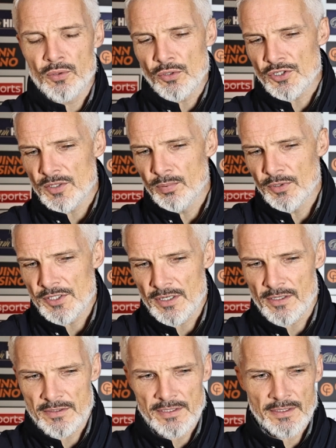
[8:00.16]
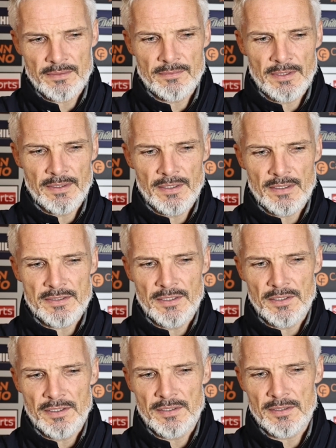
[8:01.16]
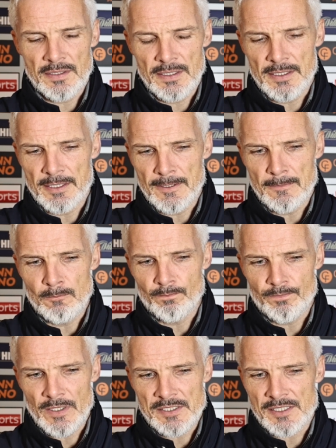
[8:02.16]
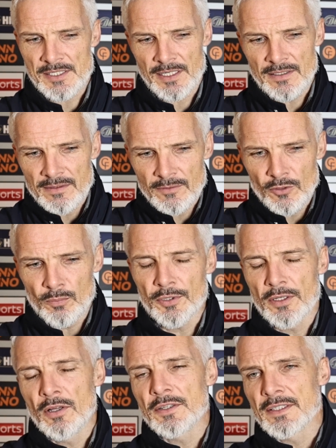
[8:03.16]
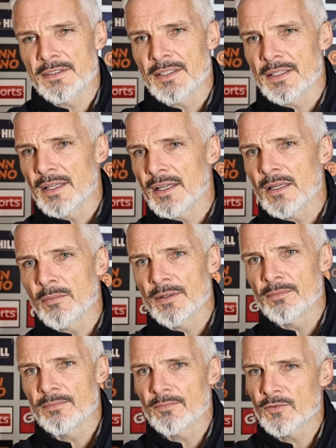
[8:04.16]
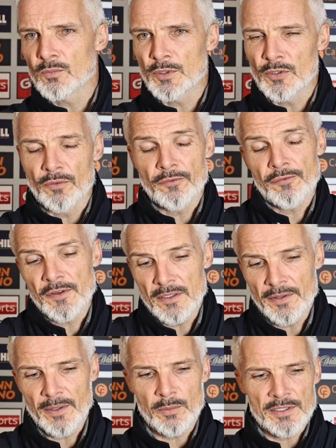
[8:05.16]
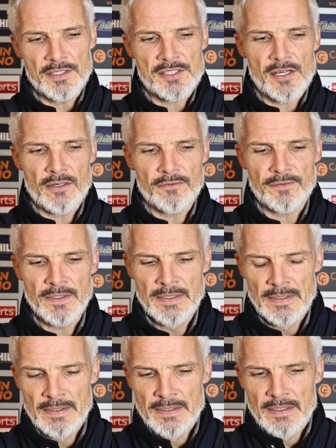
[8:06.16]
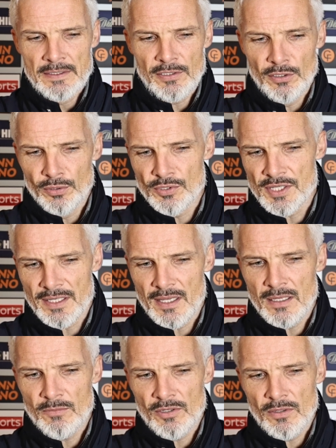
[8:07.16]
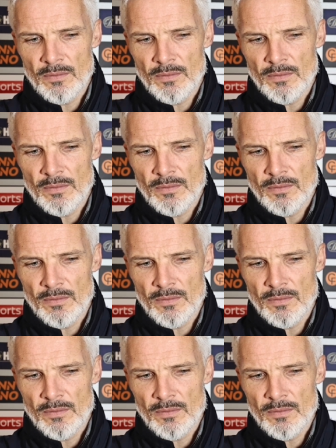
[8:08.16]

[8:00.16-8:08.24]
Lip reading: course the boys are hurting in there tonight. As I said, put a lot into the game, and we don't feel that we deserved to lose the game.